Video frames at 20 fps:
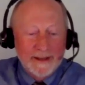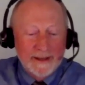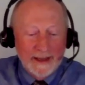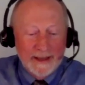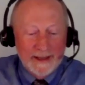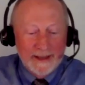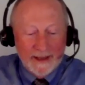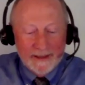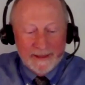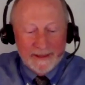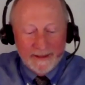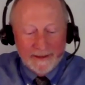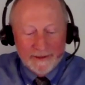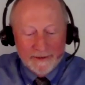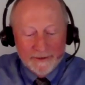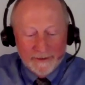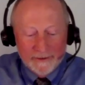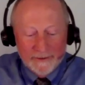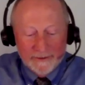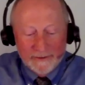I think
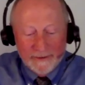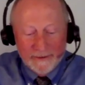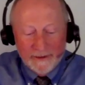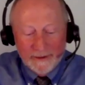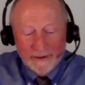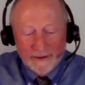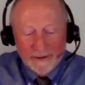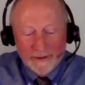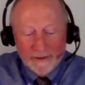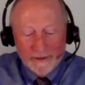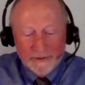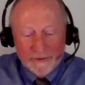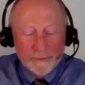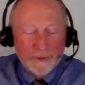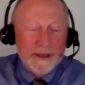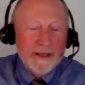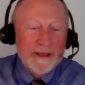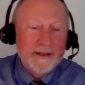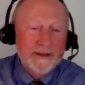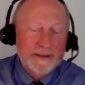there are
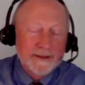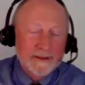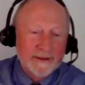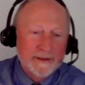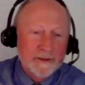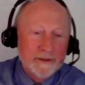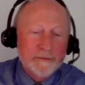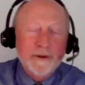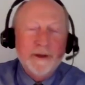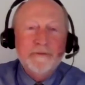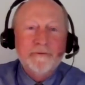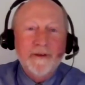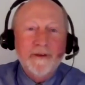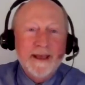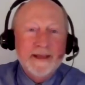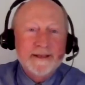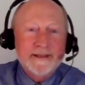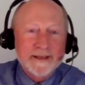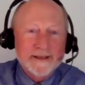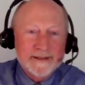three
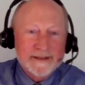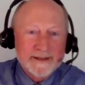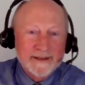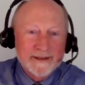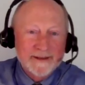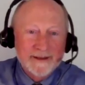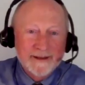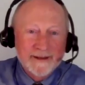phases